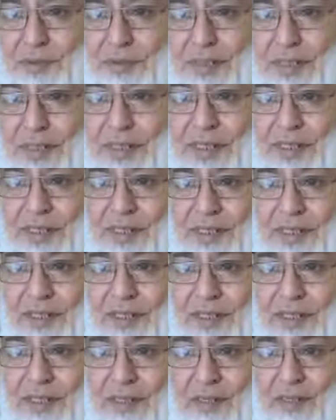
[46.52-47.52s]
register
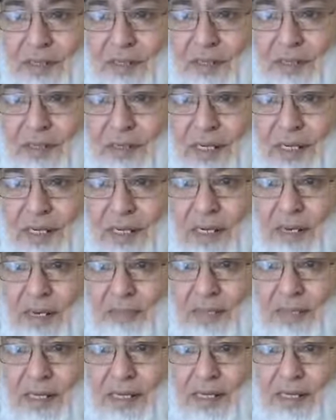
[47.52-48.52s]
or a
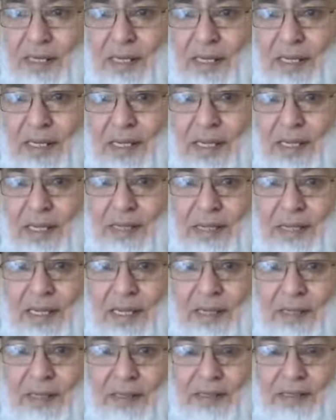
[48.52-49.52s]
company, they
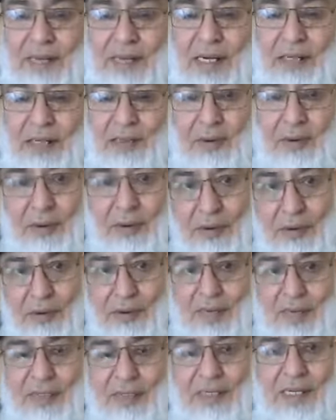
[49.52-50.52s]
contact
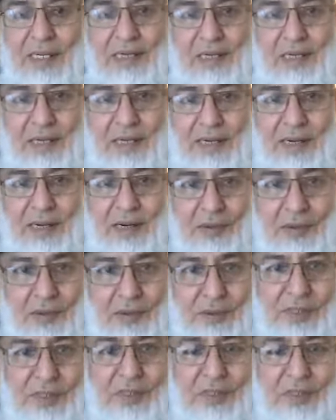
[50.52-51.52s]
lawyers, and there are
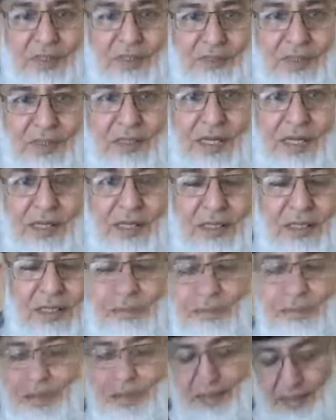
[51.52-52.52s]
lawyers which are
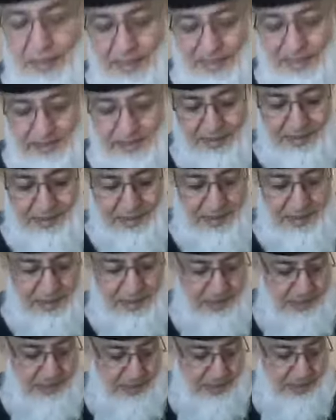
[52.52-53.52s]
specialists or
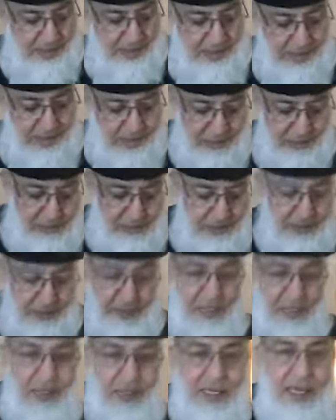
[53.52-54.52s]
whose
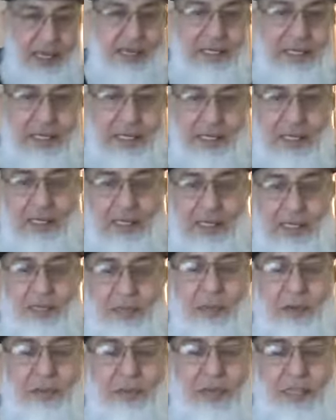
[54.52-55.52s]
specialization is
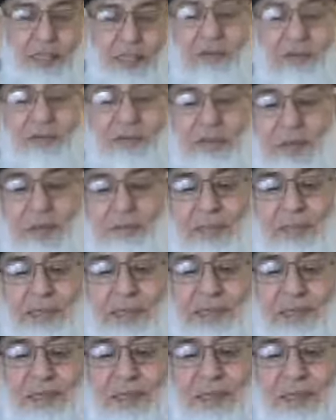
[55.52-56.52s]
formation of
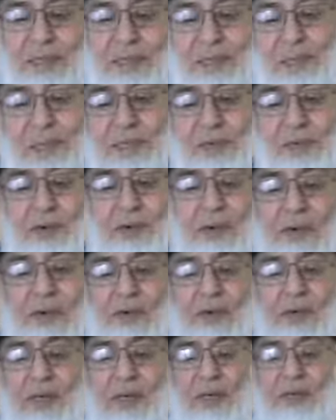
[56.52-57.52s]
companies.
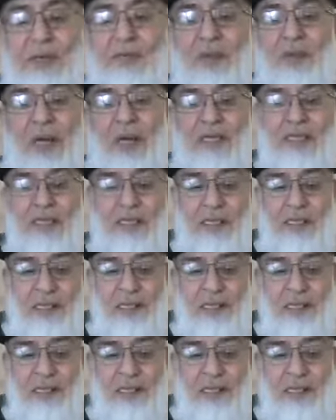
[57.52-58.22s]
So first,